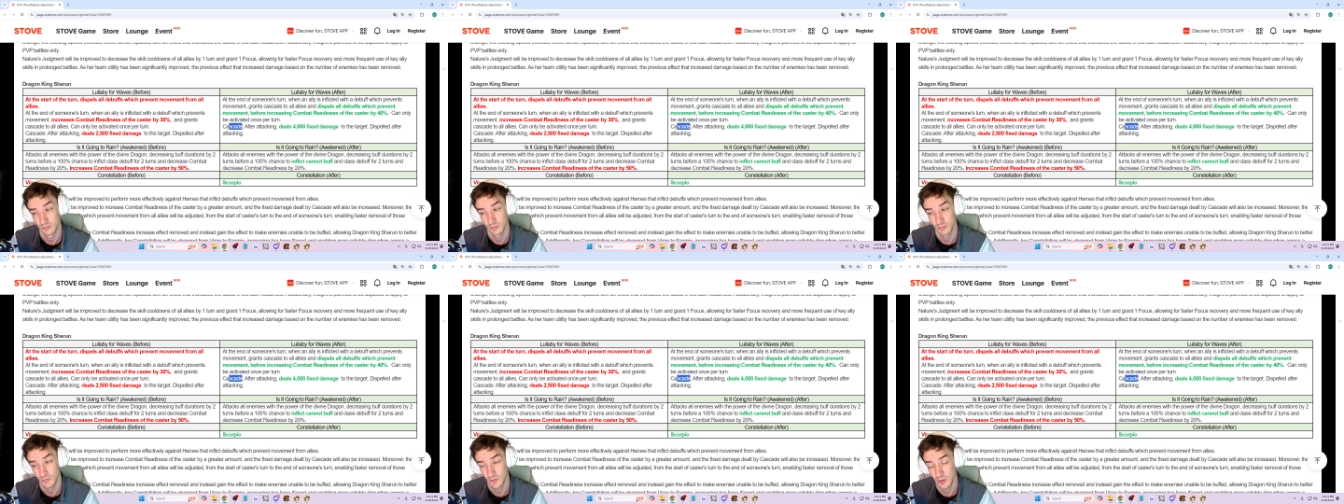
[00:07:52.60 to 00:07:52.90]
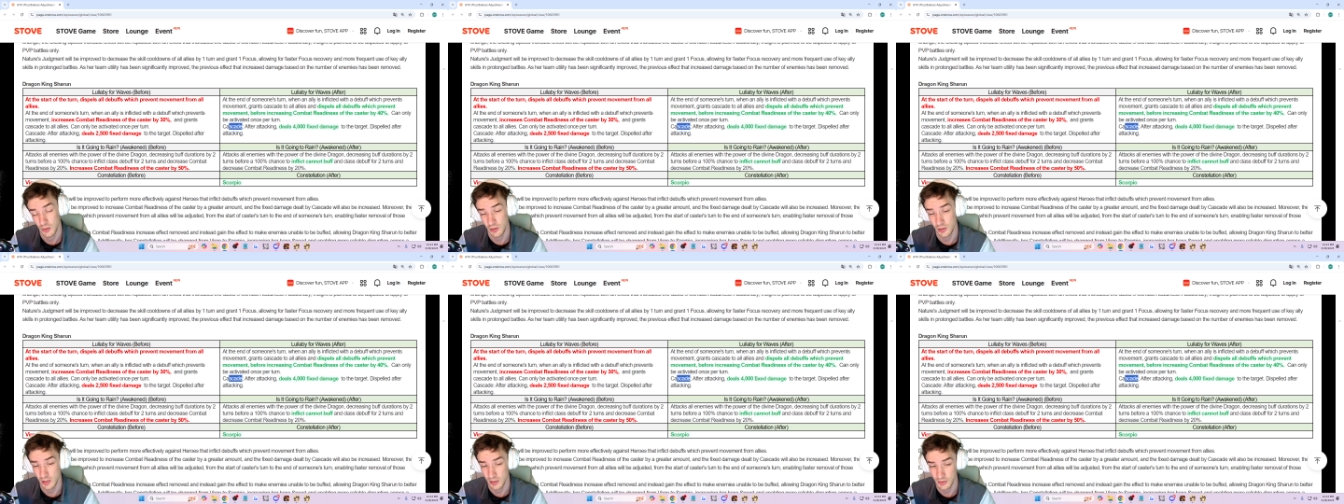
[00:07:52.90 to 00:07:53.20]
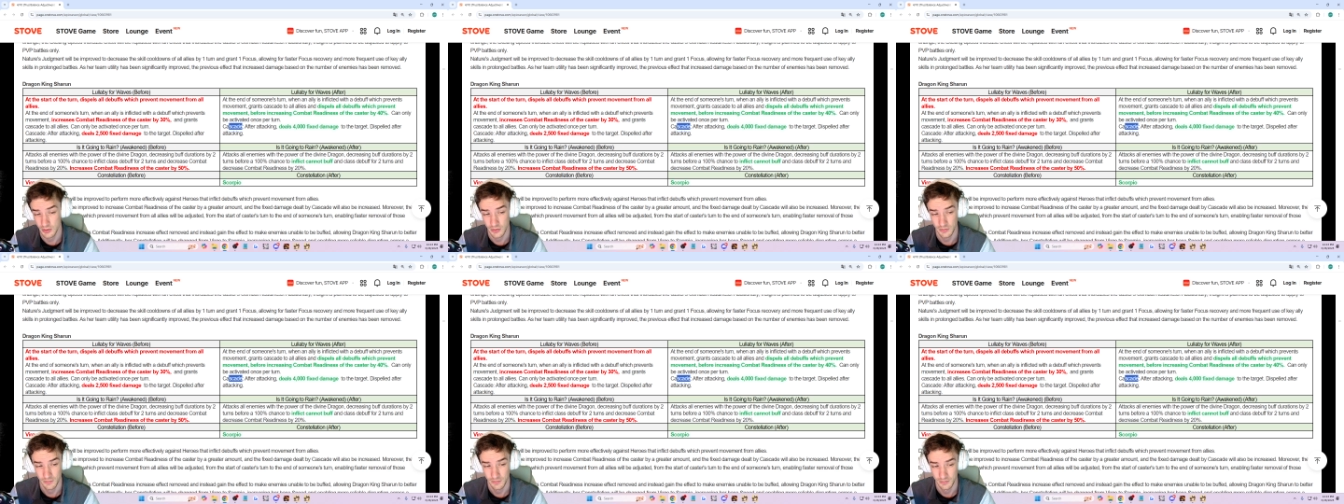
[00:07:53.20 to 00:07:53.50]

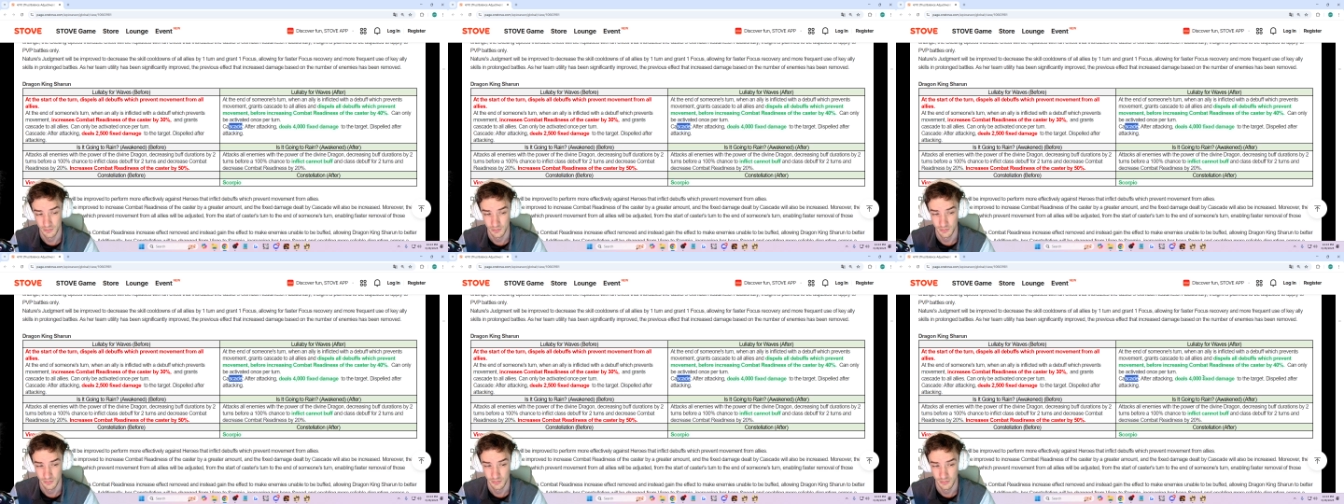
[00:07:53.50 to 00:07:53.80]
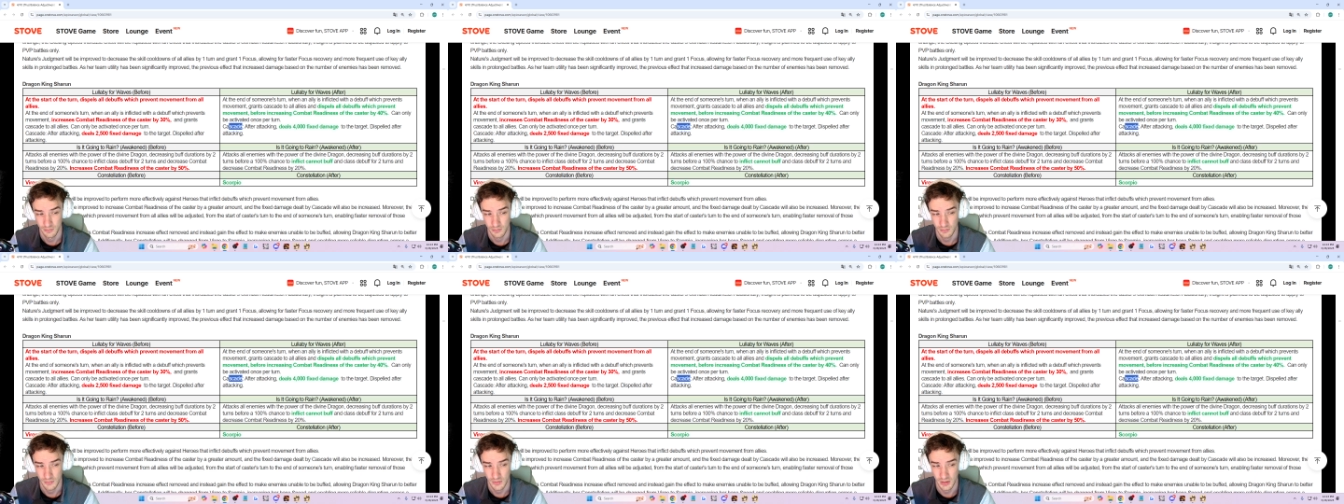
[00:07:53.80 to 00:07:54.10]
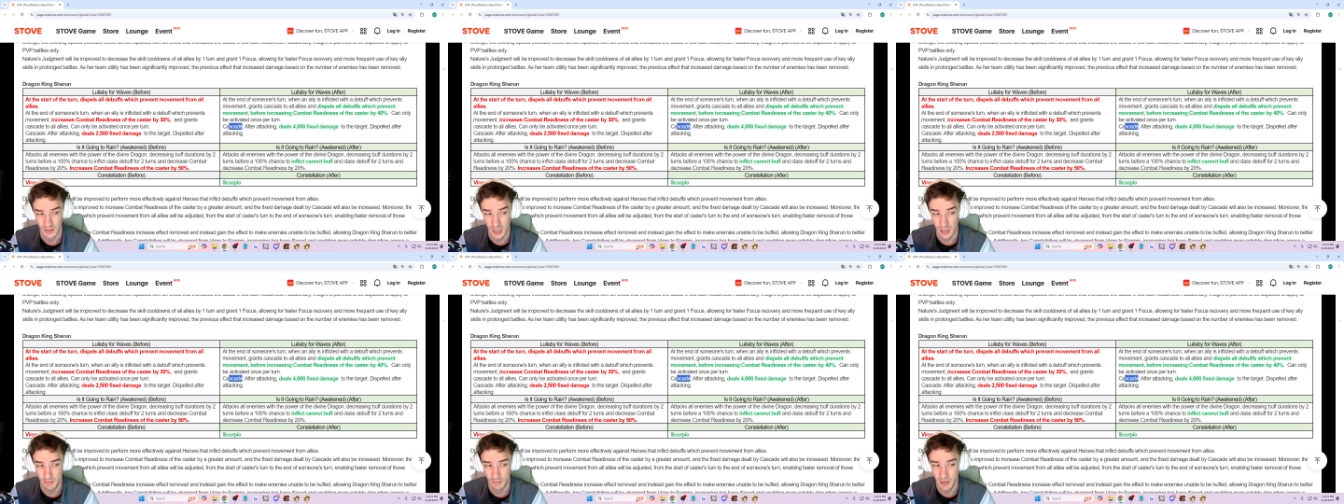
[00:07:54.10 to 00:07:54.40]
Curious.
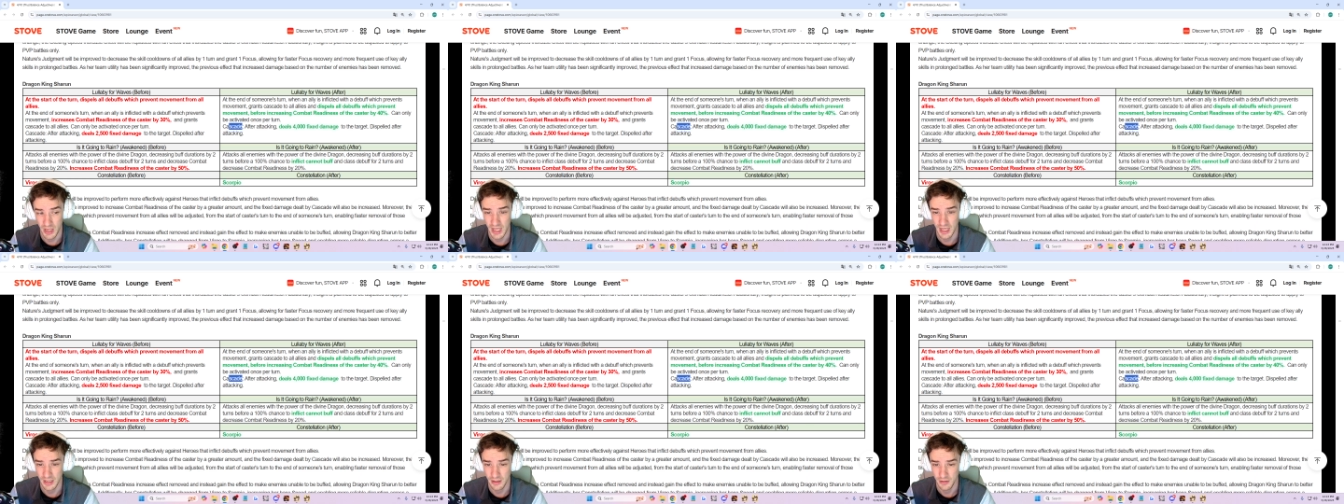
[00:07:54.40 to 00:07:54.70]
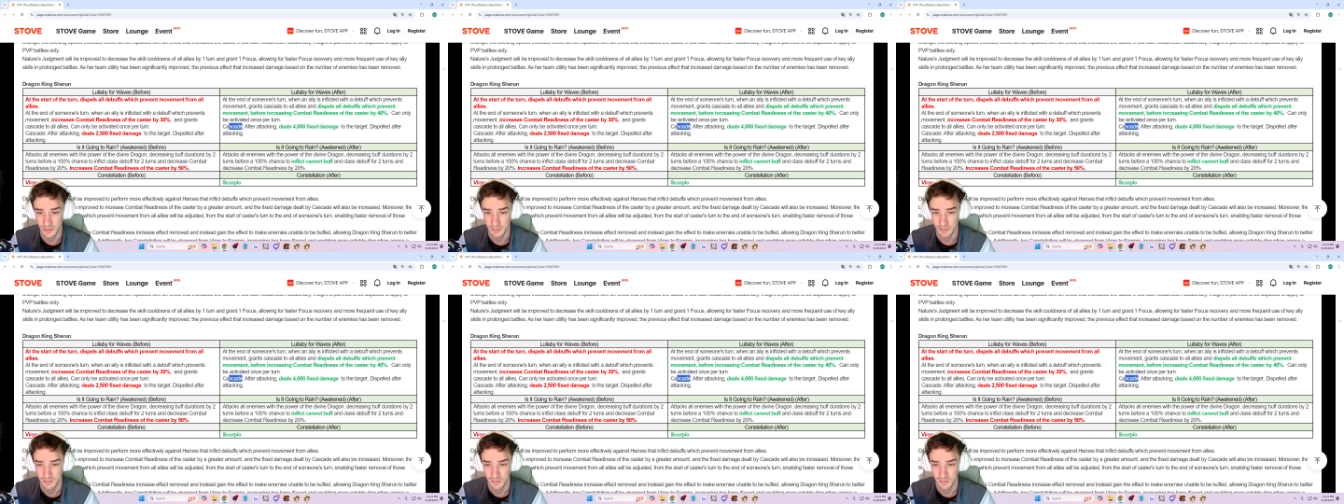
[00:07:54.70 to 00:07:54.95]
Not bad.